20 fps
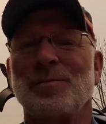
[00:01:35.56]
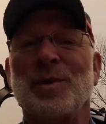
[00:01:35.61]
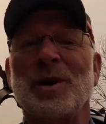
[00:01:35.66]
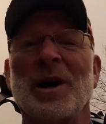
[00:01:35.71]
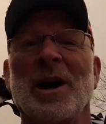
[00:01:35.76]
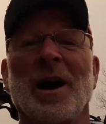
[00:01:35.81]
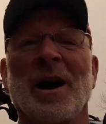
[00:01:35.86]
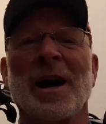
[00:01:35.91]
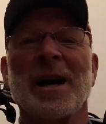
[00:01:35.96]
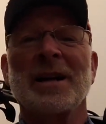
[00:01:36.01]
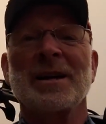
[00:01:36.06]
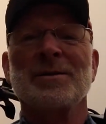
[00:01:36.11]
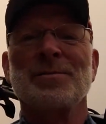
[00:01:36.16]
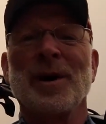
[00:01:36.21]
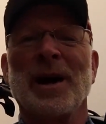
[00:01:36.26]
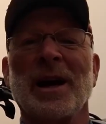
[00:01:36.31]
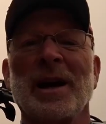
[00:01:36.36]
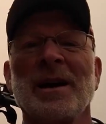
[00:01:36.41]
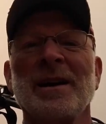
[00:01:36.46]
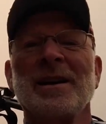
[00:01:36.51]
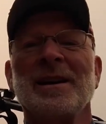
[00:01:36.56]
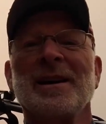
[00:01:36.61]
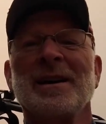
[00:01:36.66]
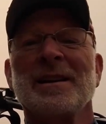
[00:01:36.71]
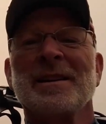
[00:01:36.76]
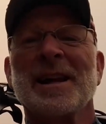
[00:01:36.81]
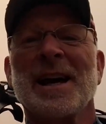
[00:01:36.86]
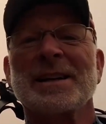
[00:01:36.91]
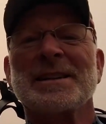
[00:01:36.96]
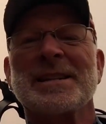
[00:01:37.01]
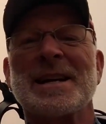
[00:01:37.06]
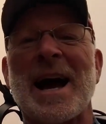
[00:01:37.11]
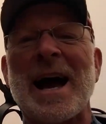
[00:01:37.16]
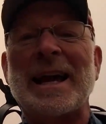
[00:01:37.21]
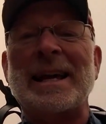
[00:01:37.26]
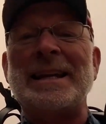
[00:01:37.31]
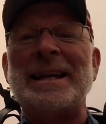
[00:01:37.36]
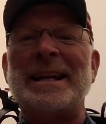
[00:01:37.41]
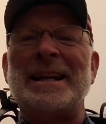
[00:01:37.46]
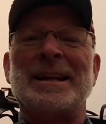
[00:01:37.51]
behind me, that
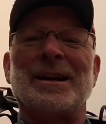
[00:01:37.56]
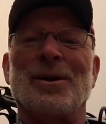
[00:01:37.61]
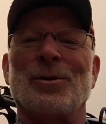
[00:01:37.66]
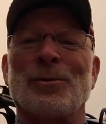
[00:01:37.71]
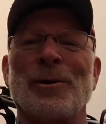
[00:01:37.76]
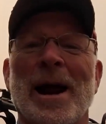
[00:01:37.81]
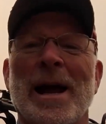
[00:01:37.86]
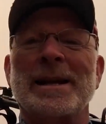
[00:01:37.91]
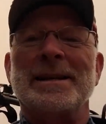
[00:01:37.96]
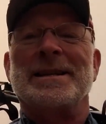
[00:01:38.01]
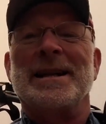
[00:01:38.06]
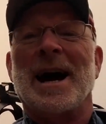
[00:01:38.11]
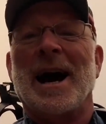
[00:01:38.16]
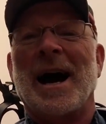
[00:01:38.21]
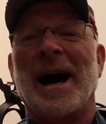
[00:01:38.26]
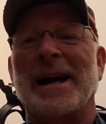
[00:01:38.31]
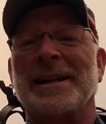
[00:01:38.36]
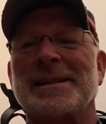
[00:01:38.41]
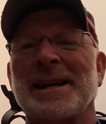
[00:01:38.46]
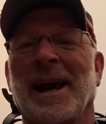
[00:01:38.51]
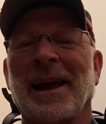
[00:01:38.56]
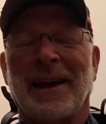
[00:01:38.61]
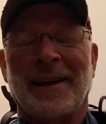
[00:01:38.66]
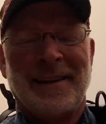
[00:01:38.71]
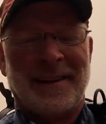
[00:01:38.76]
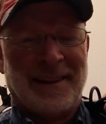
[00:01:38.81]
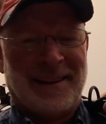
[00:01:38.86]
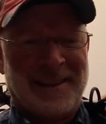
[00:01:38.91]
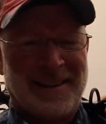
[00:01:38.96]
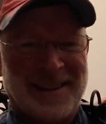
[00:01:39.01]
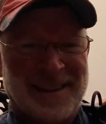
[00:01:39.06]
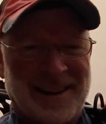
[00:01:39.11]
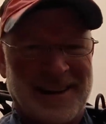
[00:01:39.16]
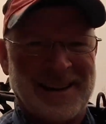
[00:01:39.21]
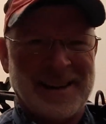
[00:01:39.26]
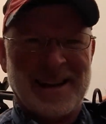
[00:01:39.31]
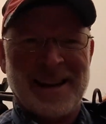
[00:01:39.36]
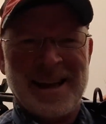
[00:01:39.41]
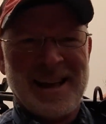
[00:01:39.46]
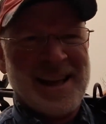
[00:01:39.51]
tiny little red dot,
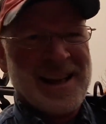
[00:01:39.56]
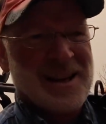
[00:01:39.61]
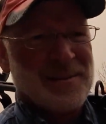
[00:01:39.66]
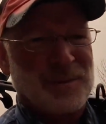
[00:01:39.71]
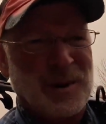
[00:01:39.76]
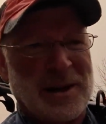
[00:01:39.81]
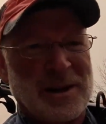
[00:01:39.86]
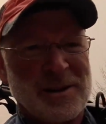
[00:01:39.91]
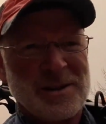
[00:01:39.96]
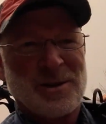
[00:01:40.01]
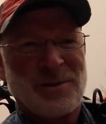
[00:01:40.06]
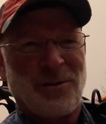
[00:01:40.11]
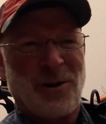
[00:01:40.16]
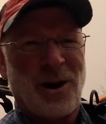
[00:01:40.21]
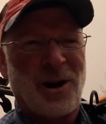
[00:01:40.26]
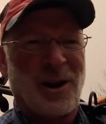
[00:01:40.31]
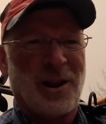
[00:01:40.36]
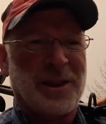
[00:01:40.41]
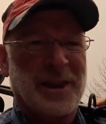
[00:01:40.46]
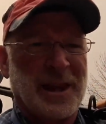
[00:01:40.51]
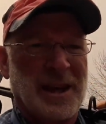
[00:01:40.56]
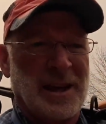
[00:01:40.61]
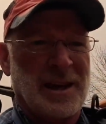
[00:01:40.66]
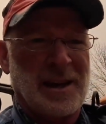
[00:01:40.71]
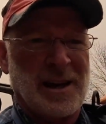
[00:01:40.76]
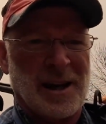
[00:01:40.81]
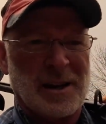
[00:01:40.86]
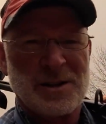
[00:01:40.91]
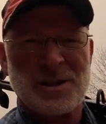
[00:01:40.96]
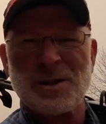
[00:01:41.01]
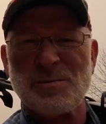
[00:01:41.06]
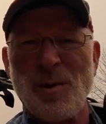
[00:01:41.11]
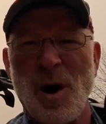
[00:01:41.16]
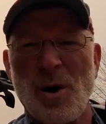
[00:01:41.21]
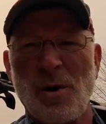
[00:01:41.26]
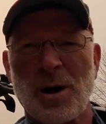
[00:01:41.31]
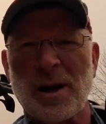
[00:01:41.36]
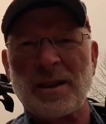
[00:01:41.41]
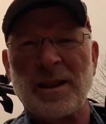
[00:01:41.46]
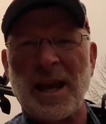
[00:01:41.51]
because of all the
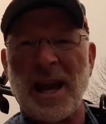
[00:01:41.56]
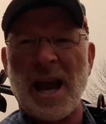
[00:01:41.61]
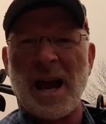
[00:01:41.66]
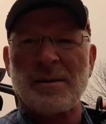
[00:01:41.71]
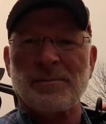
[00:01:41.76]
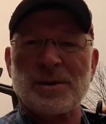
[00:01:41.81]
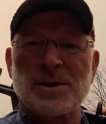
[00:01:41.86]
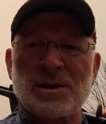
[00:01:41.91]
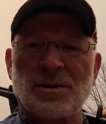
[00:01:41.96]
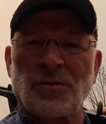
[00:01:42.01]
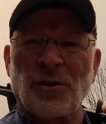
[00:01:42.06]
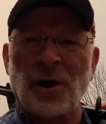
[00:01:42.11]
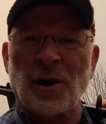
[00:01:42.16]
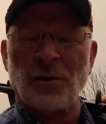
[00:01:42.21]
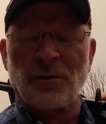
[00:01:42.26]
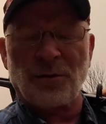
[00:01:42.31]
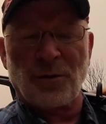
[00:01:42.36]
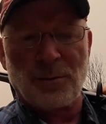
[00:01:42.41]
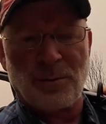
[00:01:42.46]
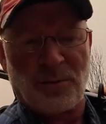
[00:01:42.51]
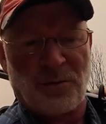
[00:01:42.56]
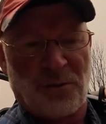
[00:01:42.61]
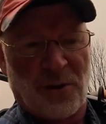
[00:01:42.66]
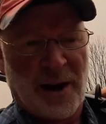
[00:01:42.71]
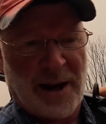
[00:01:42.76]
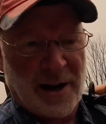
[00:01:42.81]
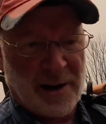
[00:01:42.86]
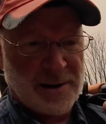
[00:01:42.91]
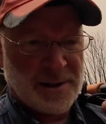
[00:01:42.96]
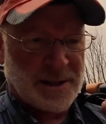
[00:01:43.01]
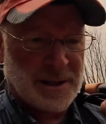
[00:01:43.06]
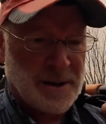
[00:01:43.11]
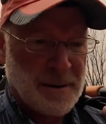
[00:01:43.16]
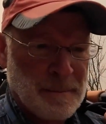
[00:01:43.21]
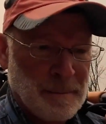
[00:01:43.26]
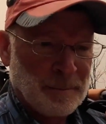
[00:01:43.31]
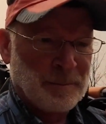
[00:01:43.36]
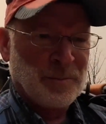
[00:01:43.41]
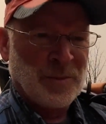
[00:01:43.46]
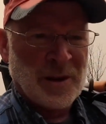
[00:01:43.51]
smoke in the atmosphere from fires
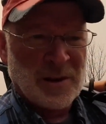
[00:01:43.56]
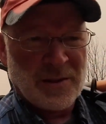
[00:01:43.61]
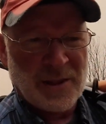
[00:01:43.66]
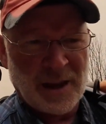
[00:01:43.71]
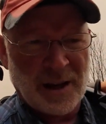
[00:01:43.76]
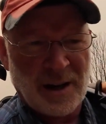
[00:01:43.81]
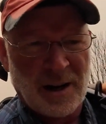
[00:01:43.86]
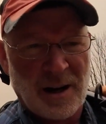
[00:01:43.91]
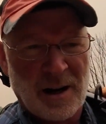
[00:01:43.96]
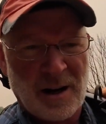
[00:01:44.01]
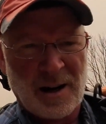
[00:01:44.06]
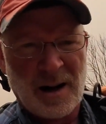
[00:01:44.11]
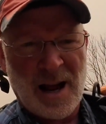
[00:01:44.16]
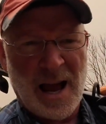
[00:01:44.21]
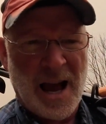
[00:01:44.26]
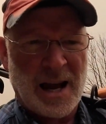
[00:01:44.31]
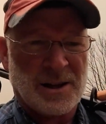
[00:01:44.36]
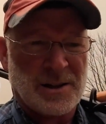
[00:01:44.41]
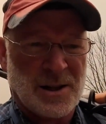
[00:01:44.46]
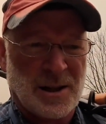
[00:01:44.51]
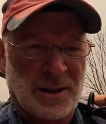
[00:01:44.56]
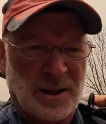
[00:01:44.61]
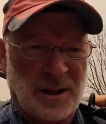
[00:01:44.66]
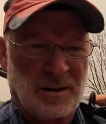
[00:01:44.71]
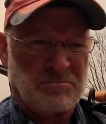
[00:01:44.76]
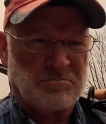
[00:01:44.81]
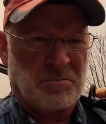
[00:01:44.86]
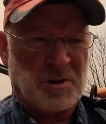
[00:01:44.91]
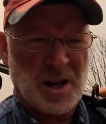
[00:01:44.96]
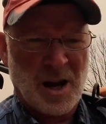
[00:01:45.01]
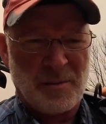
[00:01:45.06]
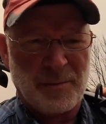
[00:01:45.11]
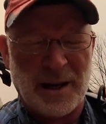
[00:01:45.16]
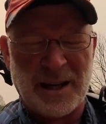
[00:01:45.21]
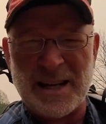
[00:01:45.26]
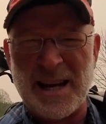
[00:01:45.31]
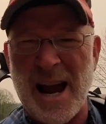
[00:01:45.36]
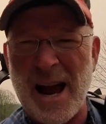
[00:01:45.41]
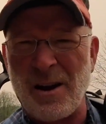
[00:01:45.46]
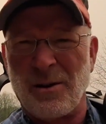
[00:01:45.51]
that are actually coming
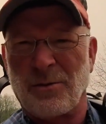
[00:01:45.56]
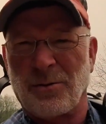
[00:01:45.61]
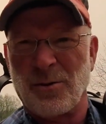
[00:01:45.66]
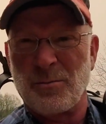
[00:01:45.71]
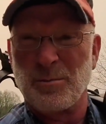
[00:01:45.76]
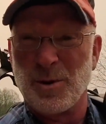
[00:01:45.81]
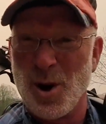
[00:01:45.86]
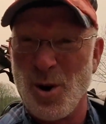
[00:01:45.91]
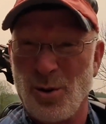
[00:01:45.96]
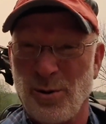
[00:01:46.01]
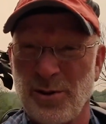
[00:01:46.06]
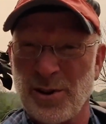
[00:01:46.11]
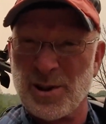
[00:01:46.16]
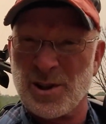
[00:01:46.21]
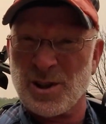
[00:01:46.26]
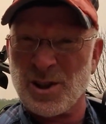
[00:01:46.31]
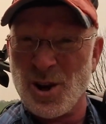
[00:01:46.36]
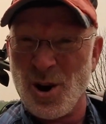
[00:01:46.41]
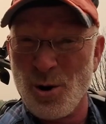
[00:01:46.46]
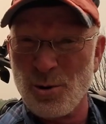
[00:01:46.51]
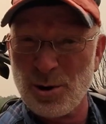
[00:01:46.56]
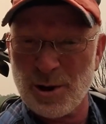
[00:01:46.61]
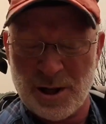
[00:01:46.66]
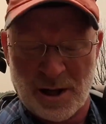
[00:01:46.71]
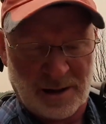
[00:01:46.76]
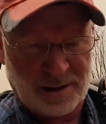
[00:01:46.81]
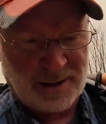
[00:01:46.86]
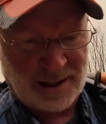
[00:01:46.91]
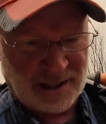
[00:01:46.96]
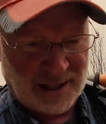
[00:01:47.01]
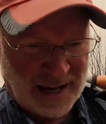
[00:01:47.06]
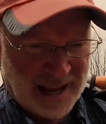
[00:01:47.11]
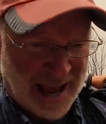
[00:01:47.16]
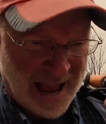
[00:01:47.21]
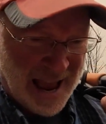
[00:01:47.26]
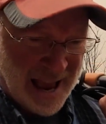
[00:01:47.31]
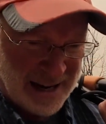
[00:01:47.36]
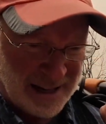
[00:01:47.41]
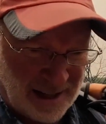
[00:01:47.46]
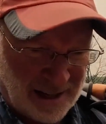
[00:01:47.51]
down from Nova Scotia in
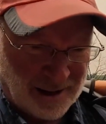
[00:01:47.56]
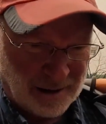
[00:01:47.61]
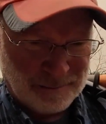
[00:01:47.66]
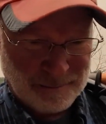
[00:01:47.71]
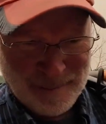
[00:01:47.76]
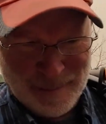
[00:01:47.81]
Canada.